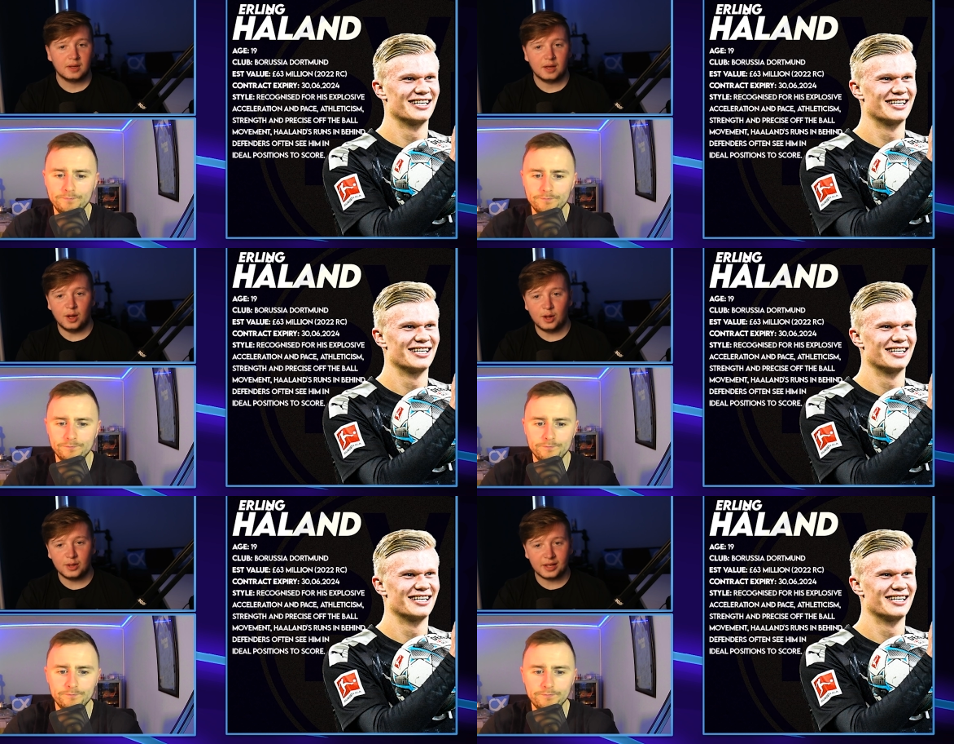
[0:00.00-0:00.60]

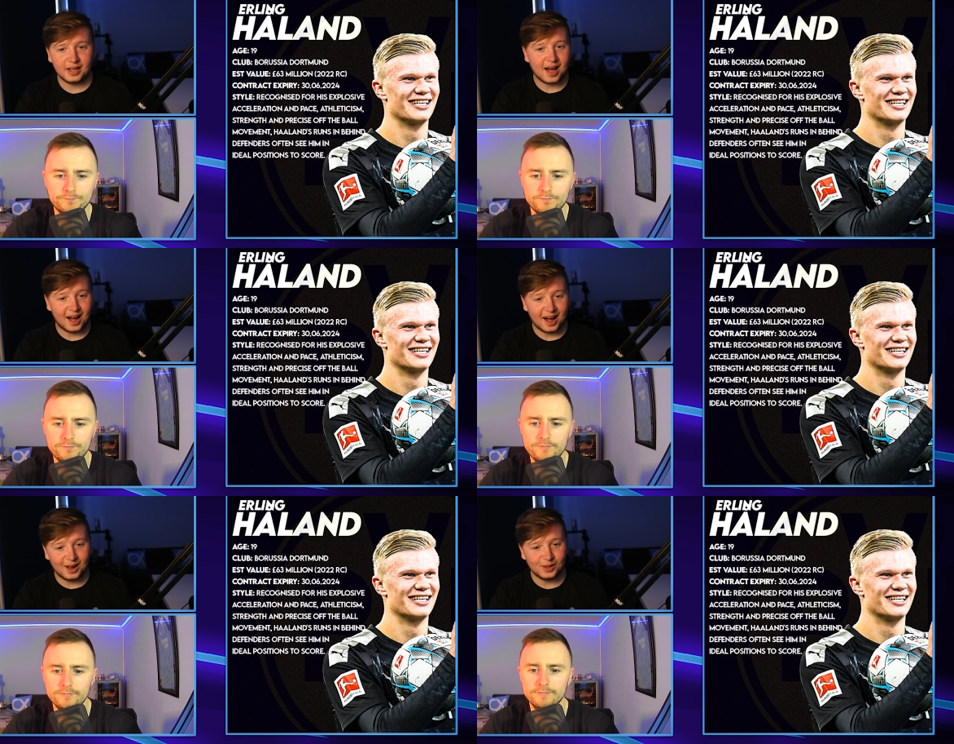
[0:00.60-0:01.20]
Speaker 1: Erling
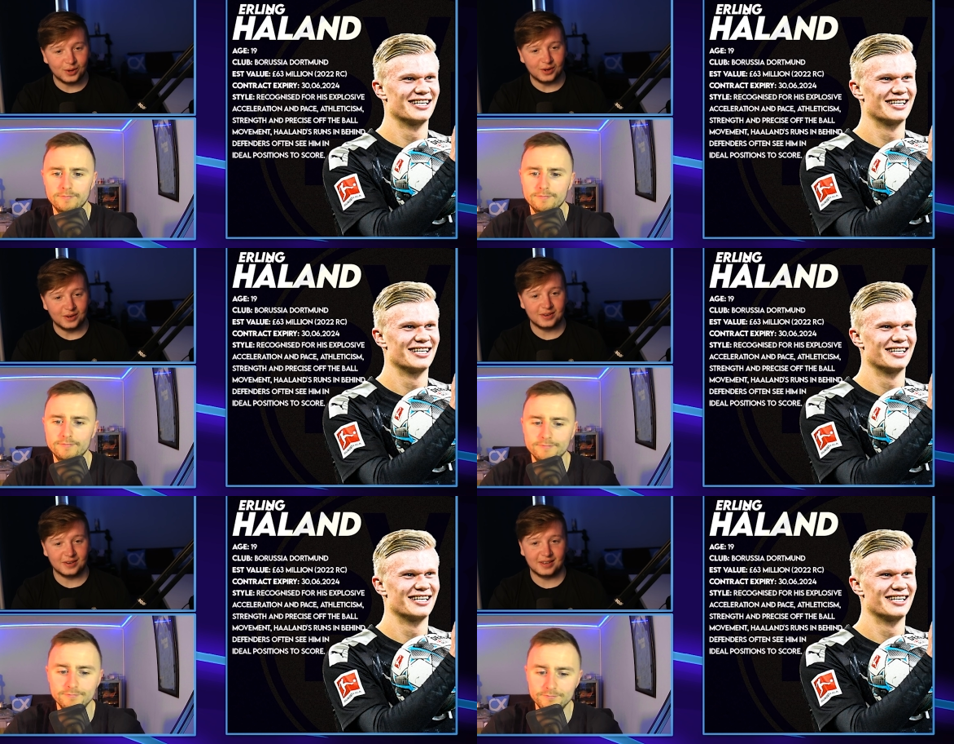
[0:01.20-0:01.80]

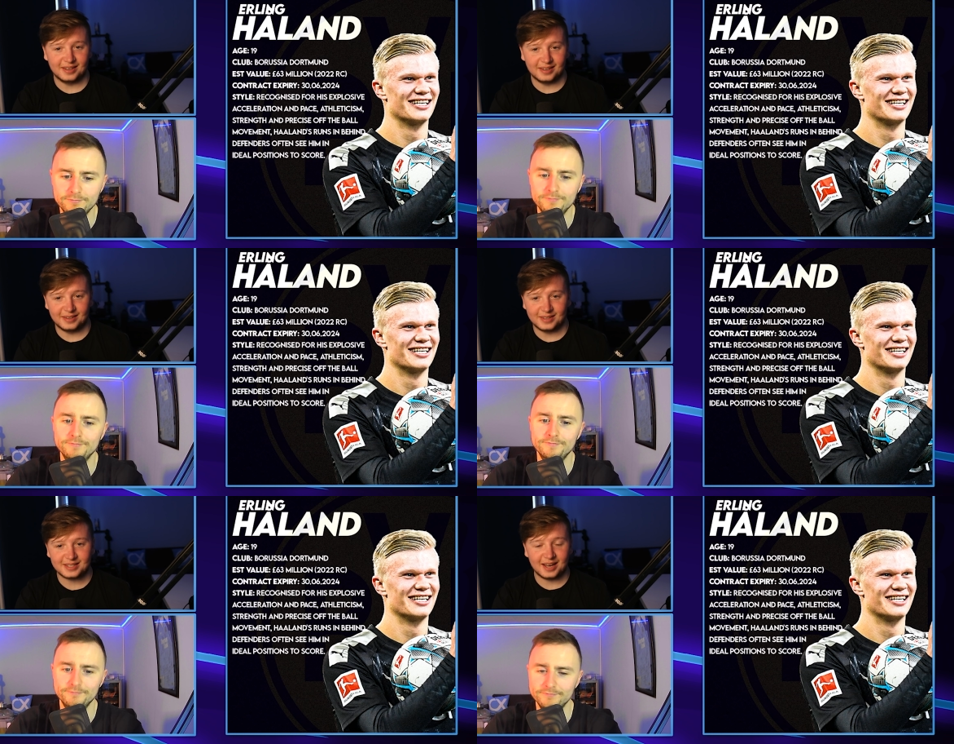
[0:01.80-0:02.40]
Haaland. Uh, mm.
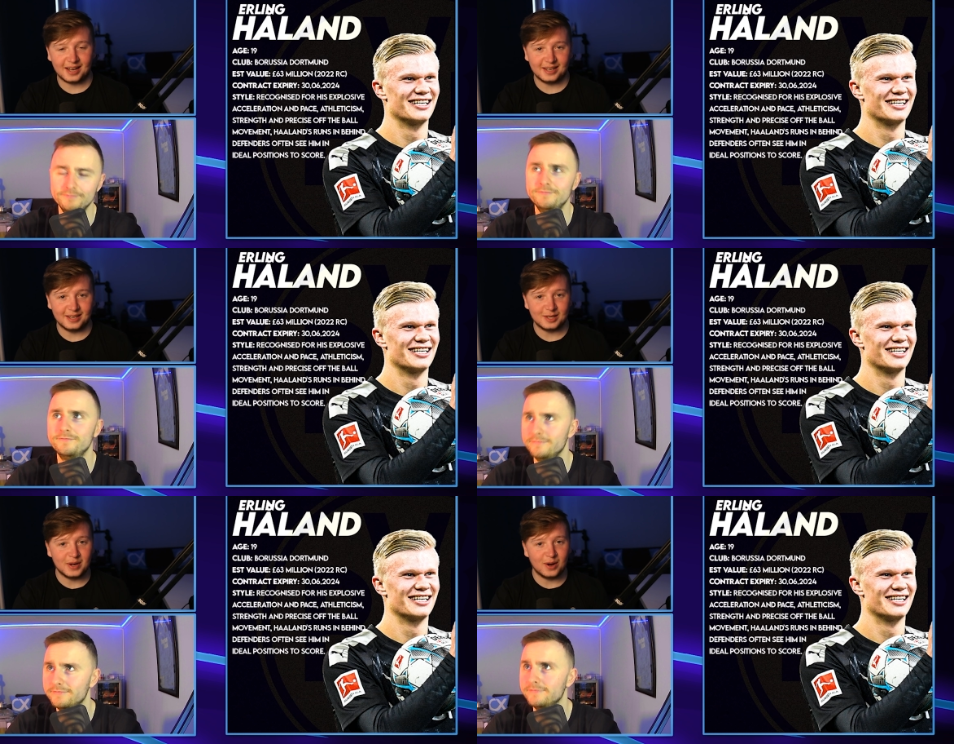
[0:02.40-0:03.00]
This guy
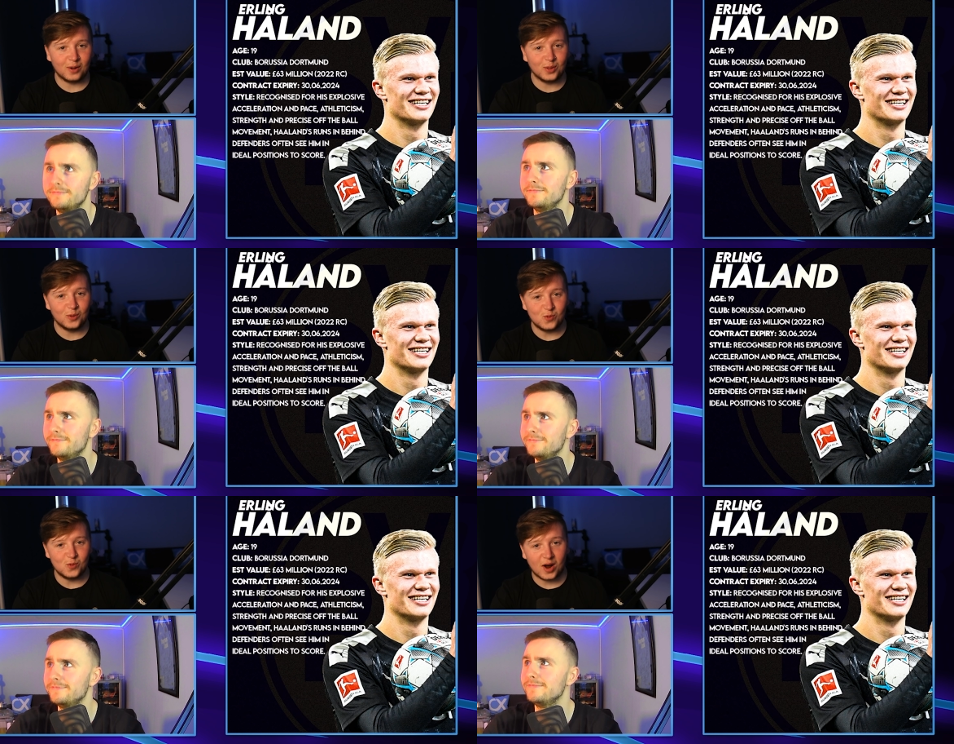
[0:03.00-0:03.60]
has been on the
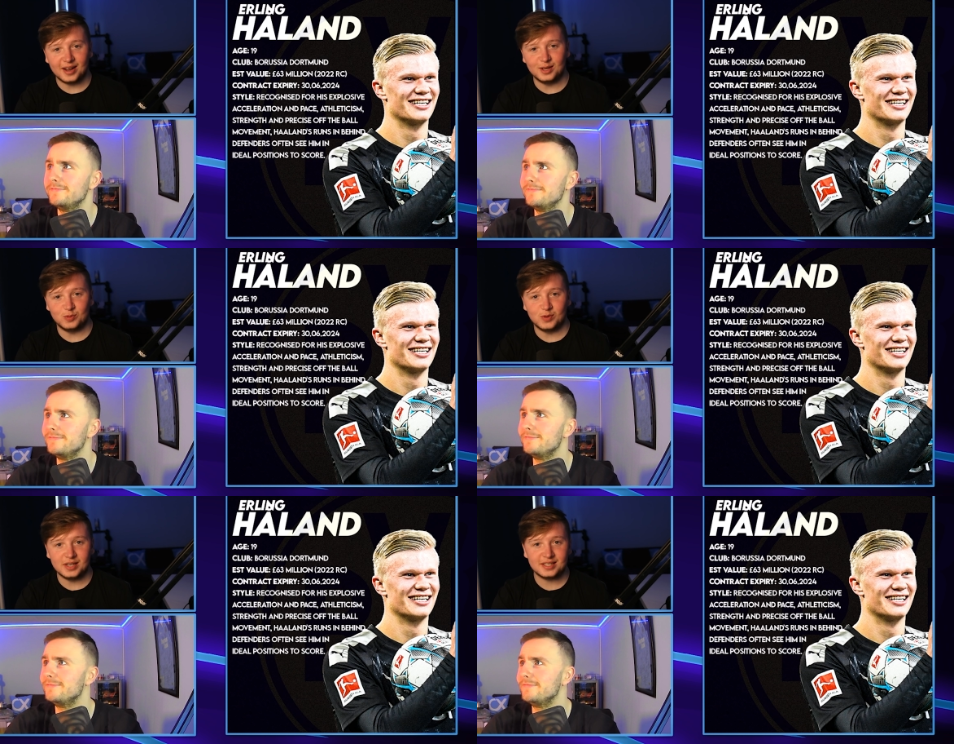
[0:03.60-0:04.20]
rise
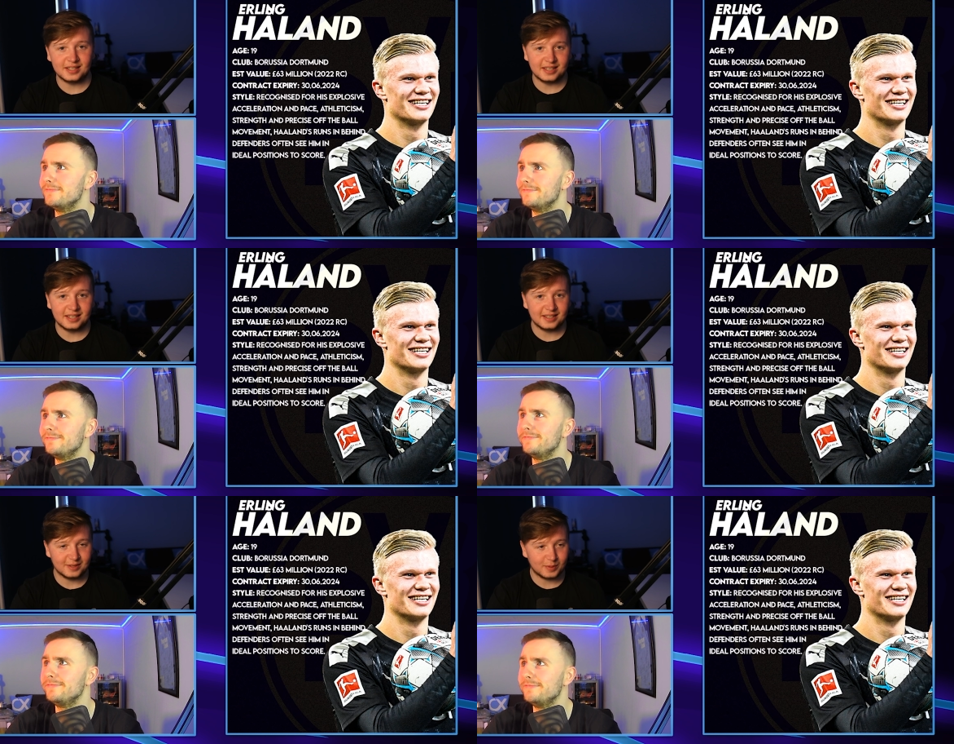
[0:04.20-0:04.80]
recently,
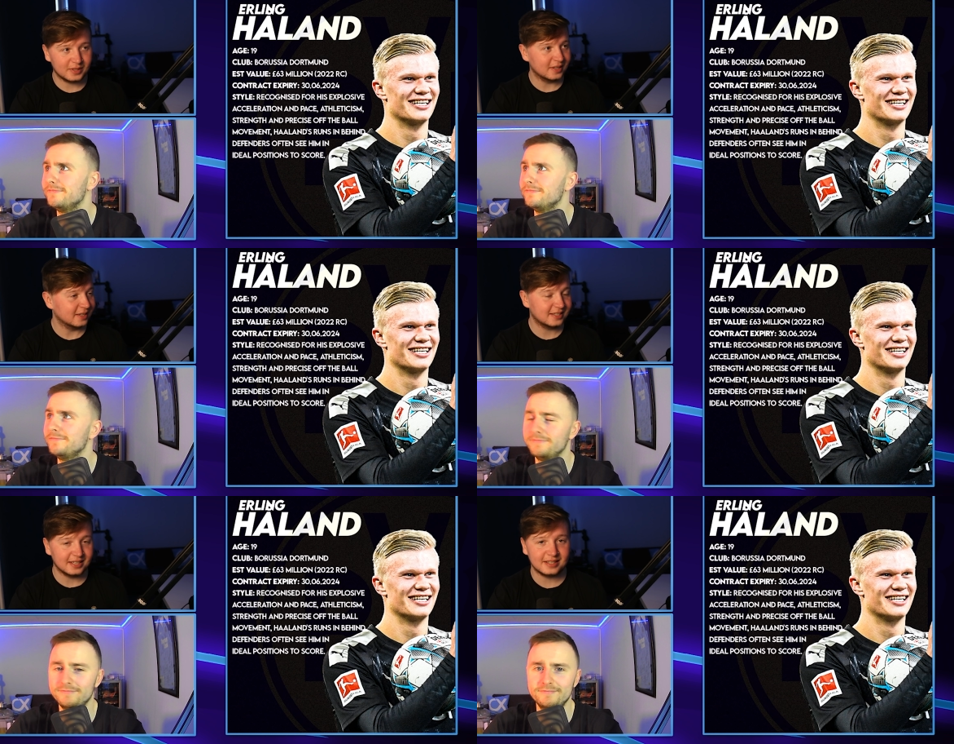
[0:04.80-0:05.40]
especially this
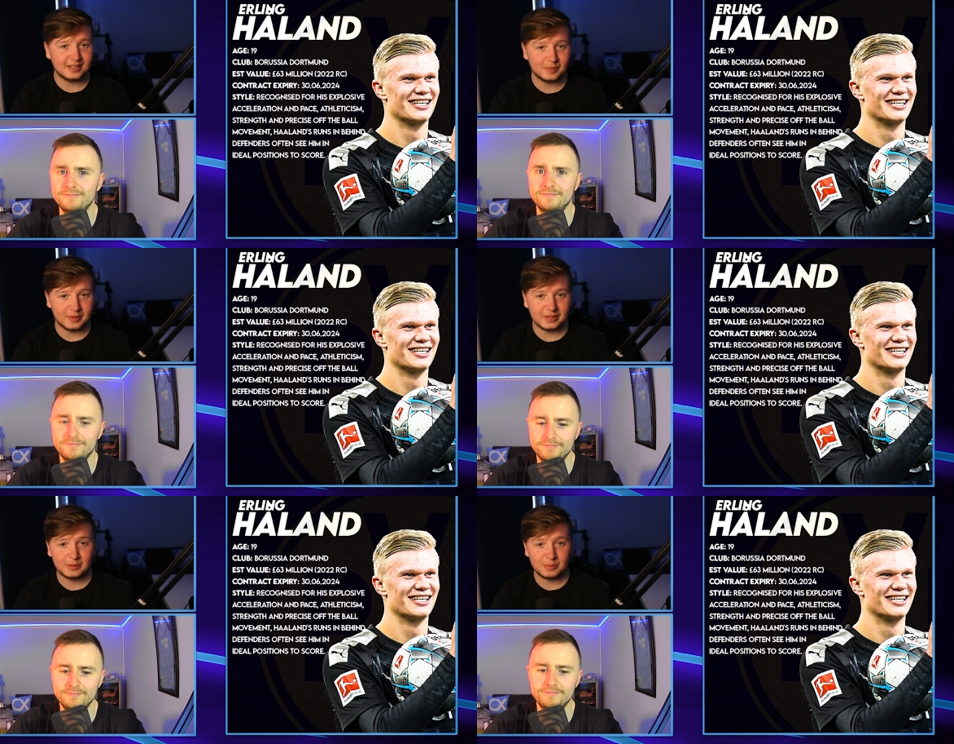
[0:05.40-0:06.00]
season. He's been
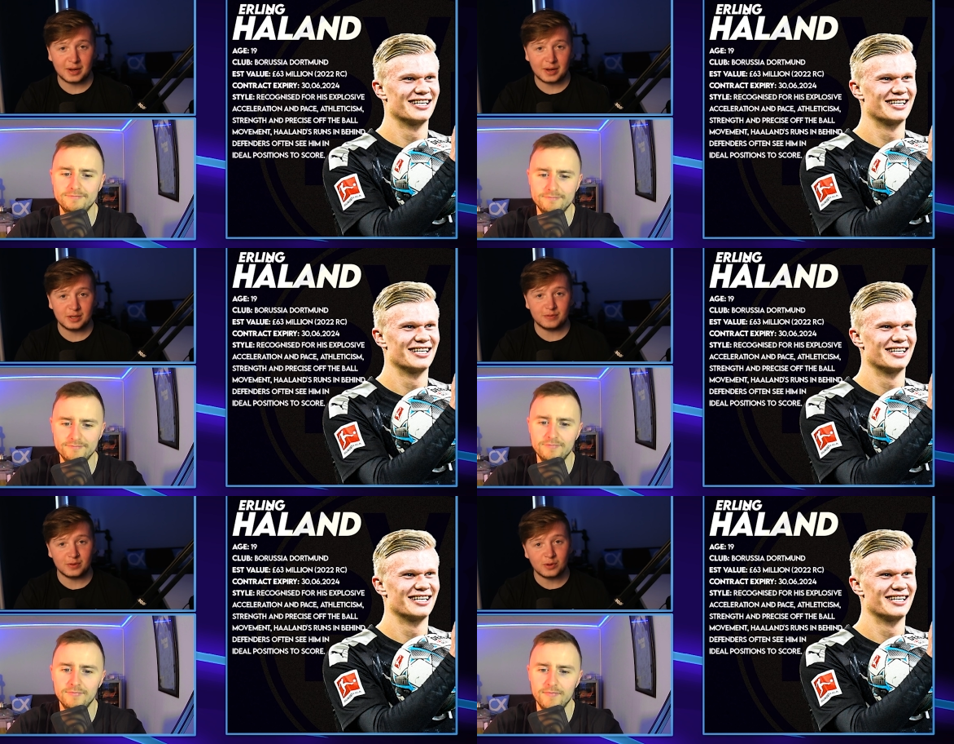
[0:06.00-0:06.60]
smashing
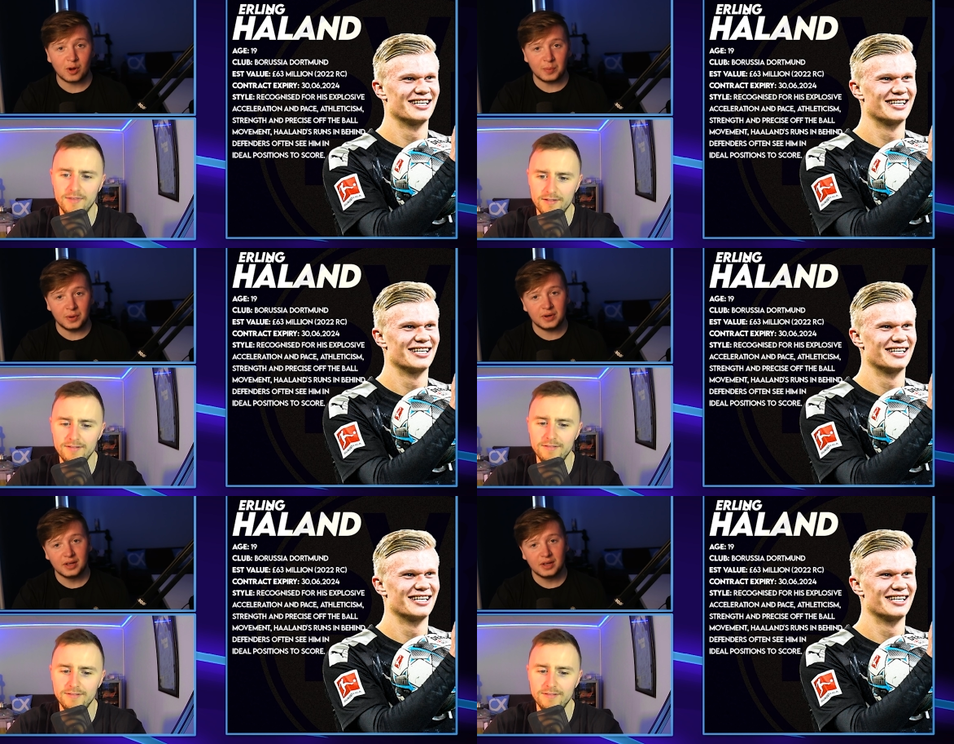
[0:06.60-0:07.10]
it for Dortmund.